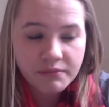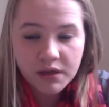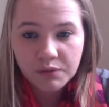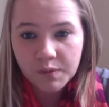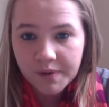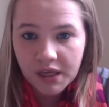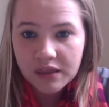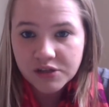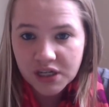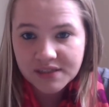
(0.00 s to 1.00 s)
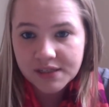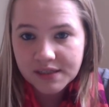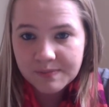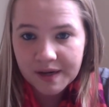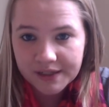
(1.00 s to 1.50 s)
It will be the Jessie
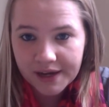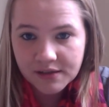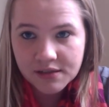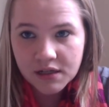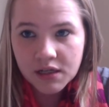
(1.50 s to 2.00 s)
Knits Podcast.